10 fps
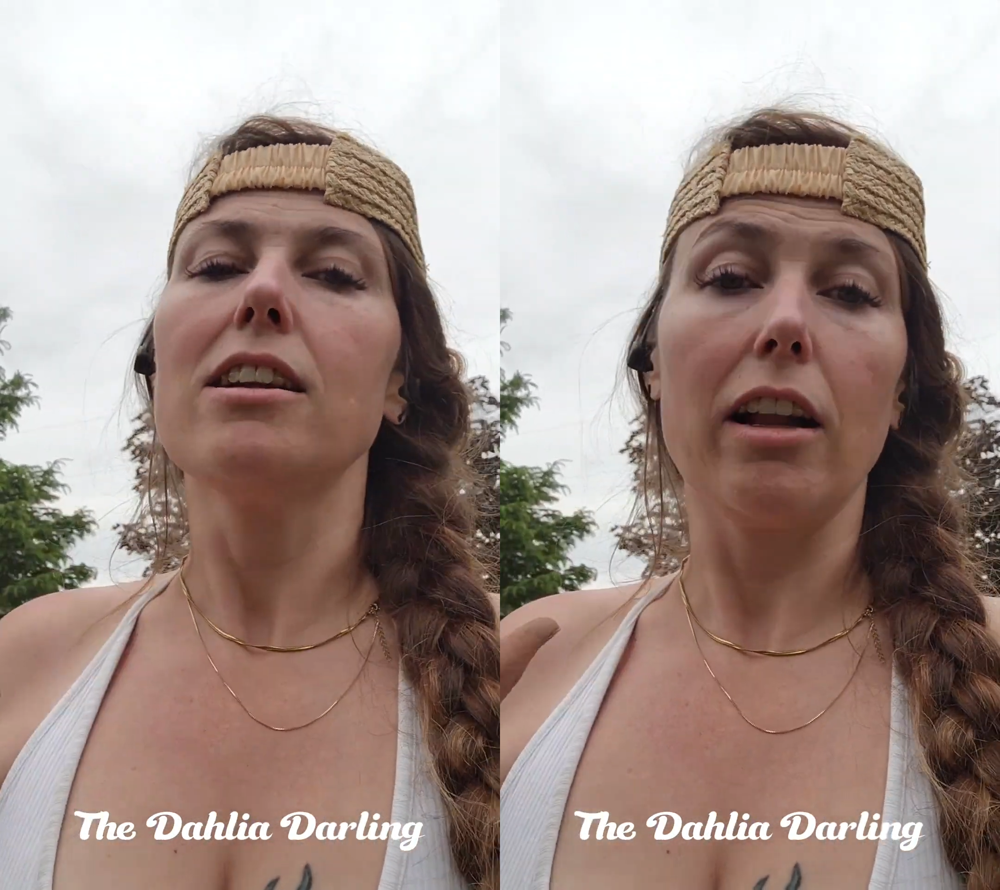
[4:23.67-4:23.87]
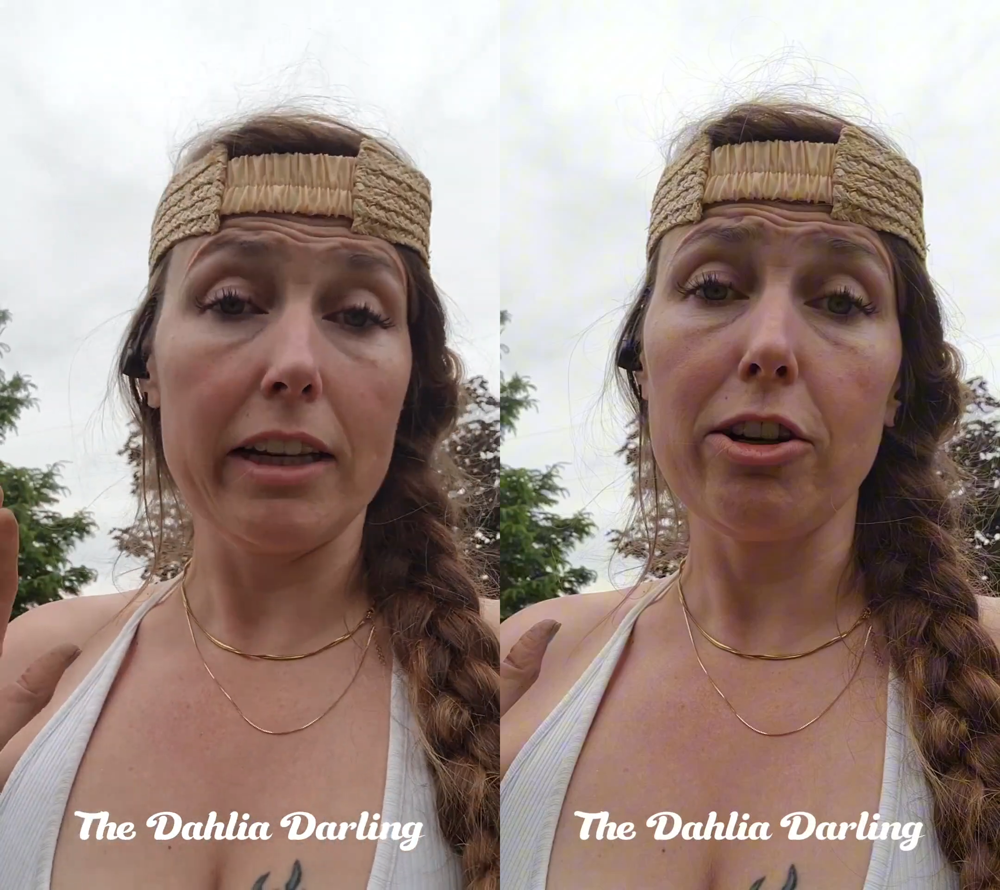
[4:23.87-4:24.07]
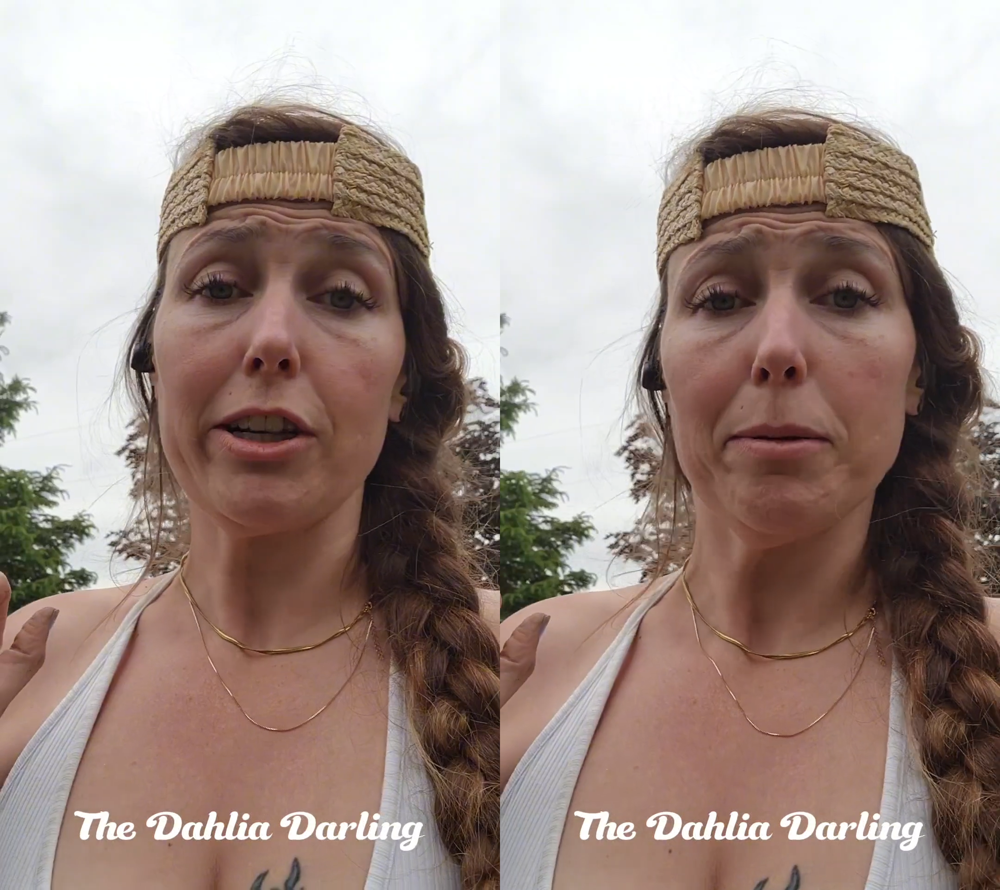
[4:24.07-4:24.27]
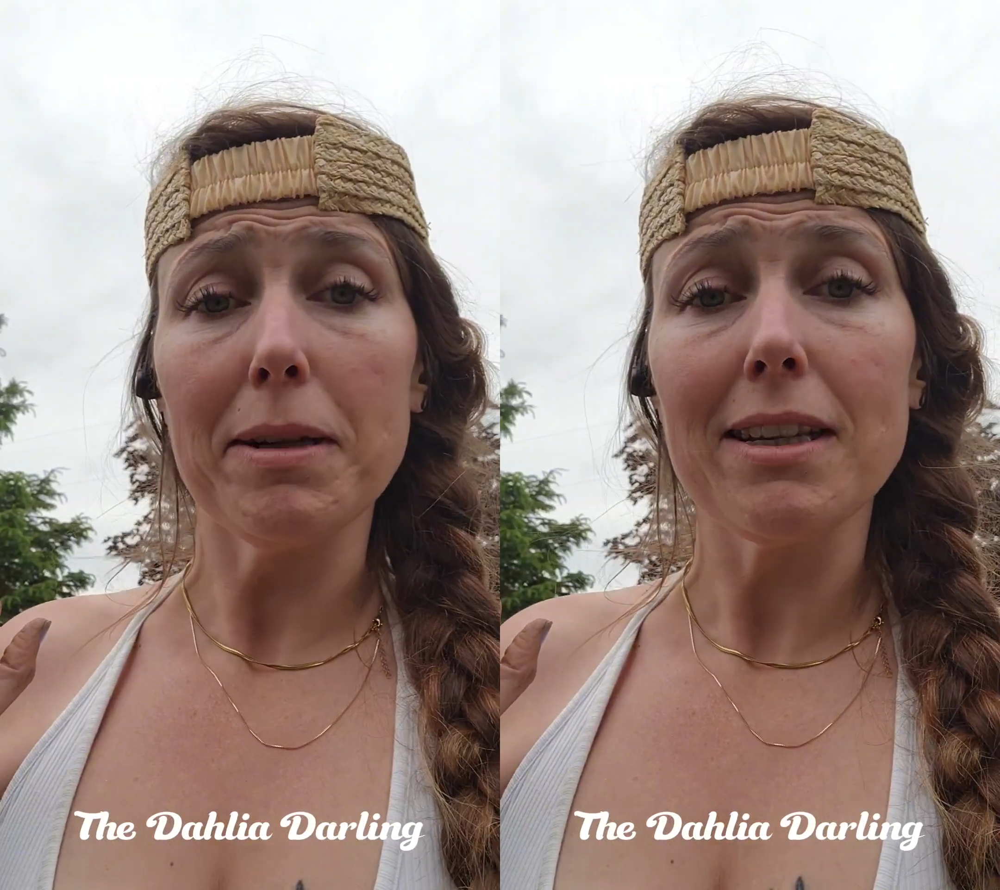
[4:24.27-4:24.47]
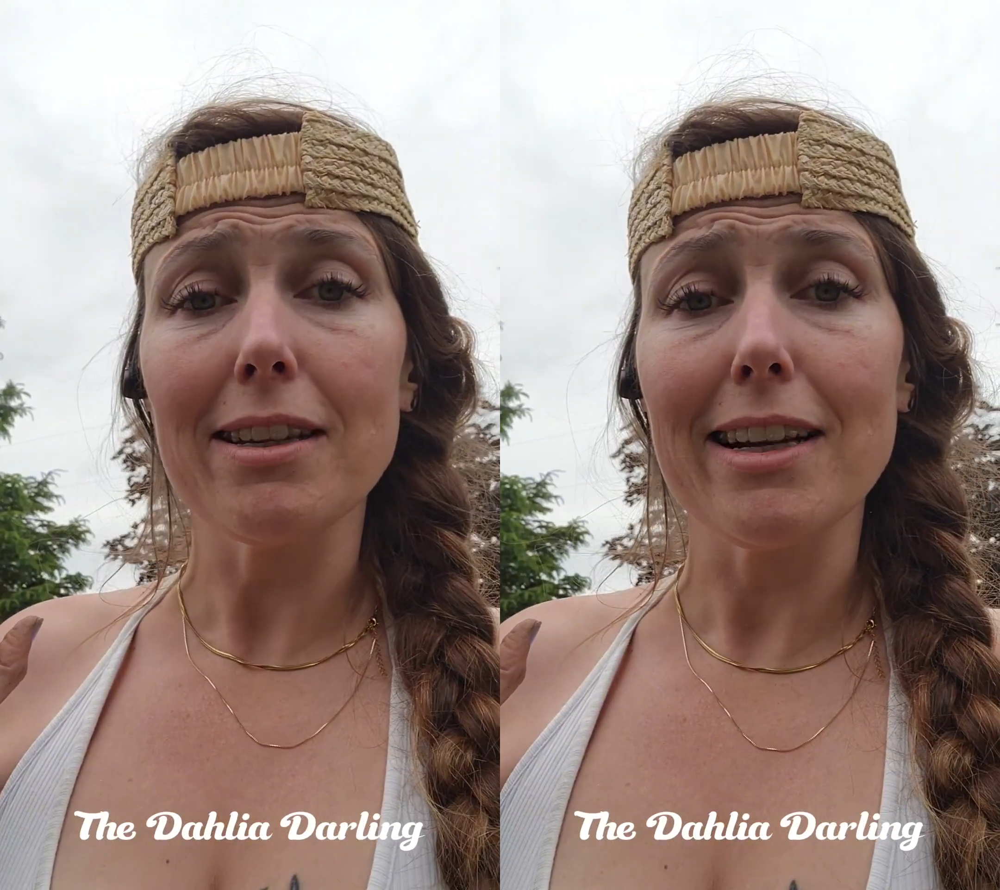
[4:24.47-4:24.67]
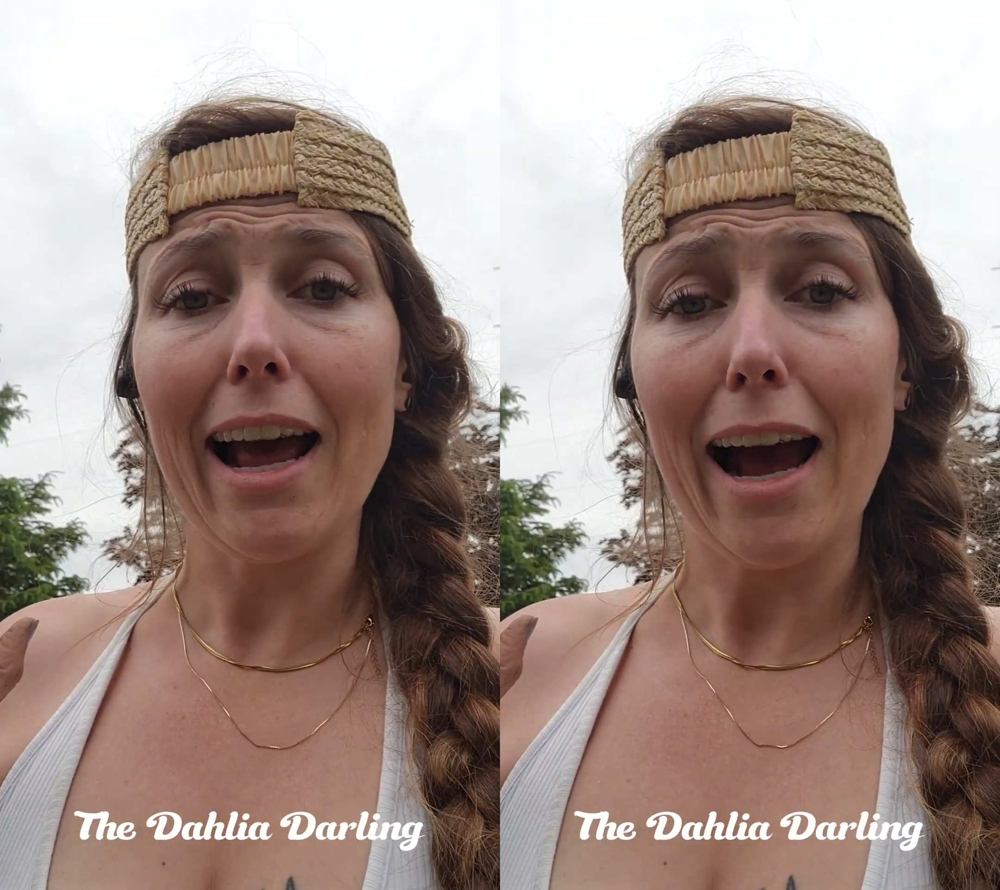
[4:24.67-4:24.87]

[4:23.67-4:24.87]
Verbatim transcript: Dahlia Christmas is going to